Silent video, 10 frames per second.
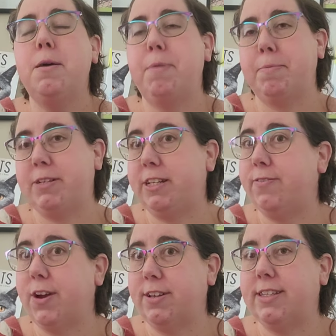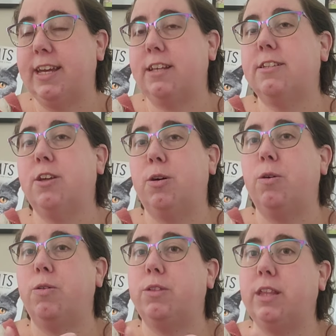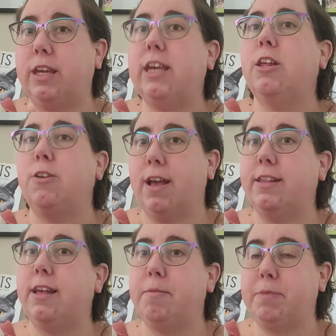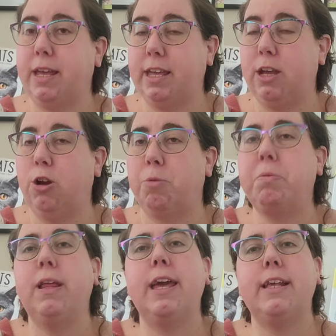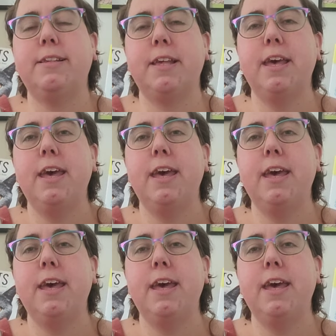but she's very sick, so the healer ends up taking her place.